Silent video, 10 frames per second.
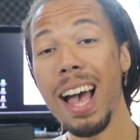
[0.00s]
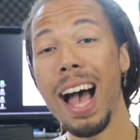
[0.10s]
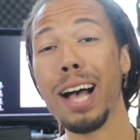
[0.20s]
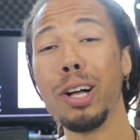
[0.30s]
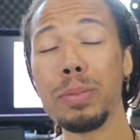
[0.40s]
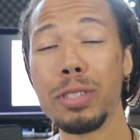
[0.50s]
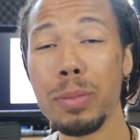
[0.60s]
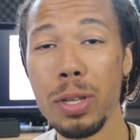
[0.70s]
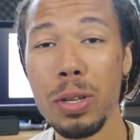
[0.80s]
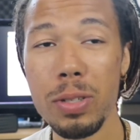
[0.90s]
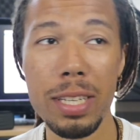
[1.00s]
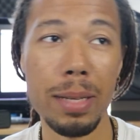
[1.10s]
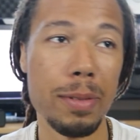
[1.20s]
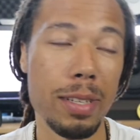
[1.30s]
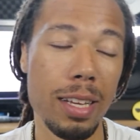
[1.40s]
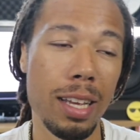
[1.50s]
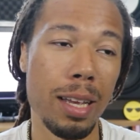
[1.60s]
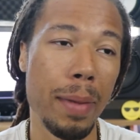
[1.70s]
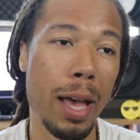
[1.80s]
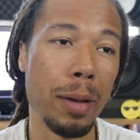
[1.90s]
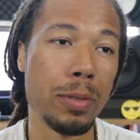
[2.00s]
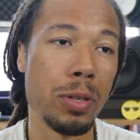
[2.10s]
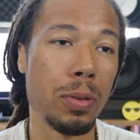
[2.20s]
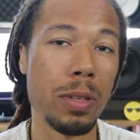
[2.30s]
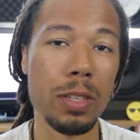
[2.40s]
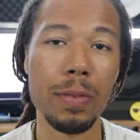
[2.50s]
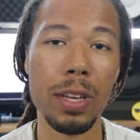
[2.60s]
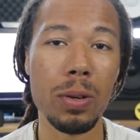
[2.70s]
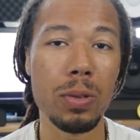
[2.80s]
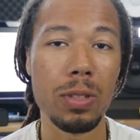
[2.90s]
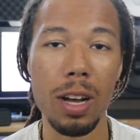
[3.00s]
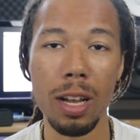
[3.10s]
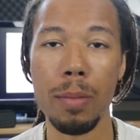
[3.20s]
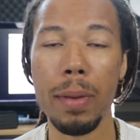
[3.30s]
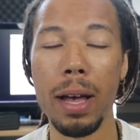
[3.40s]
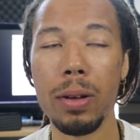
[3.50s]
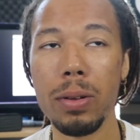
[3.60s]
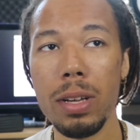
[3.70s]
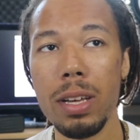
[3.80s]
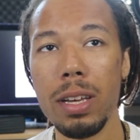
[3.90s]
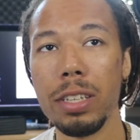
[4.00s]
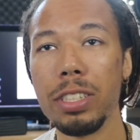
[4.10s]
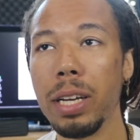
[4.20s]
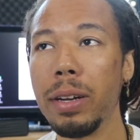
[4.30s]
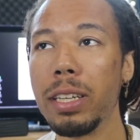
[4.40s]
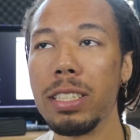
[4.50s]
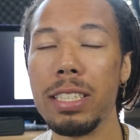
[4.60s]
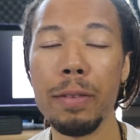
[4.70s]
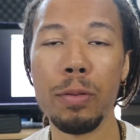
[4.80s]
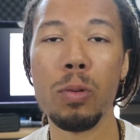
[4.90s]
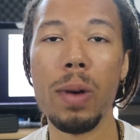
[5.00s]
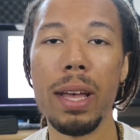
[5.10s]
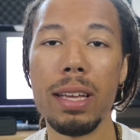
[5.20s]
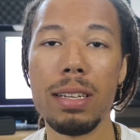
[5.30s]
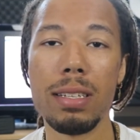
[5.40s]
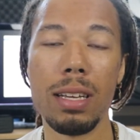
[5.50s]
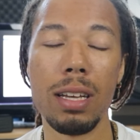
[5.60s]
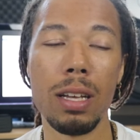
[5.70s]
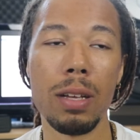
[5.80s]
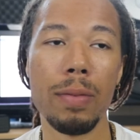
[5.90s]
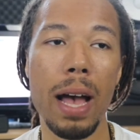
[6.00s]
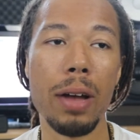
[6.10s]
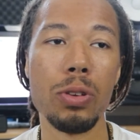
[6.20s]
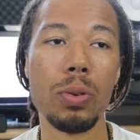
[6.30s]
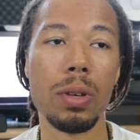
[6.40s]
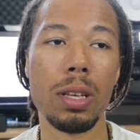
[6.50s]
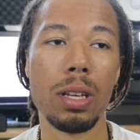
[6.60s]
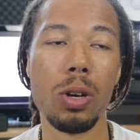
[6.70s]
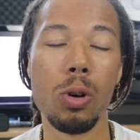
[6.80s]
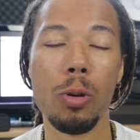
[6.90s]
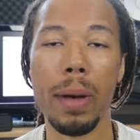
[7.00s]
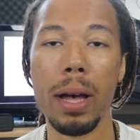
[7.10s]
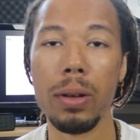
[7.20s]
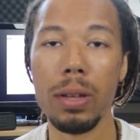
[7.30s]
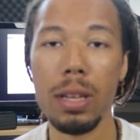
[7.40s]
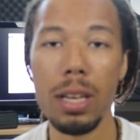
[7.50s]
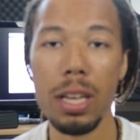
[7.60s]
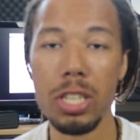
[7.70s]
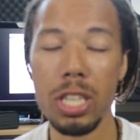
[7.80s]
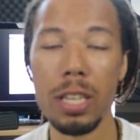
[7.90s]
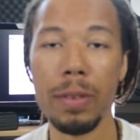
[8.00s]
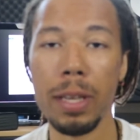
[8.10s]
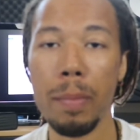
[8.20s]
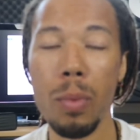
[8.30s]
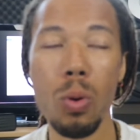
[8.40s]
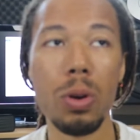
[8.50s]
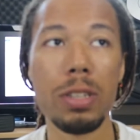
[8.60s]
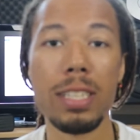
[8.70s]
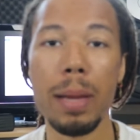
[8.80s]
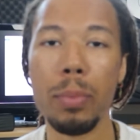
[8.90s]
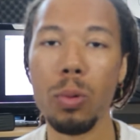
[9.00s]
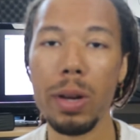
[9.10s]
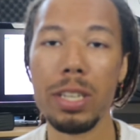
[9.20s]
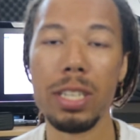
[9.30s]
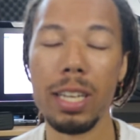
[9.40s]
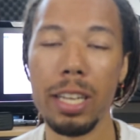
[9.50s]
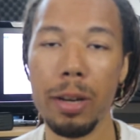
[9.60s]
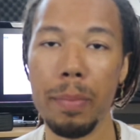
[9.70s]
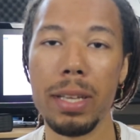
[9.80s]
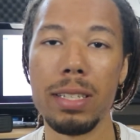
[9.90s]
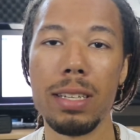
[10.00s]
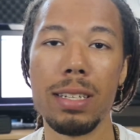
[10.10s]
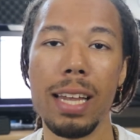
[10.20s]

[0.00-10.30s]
I hope some of those tips helped you. This video is all about sharing just different ways of how you can go about achieving more separation in your mixes.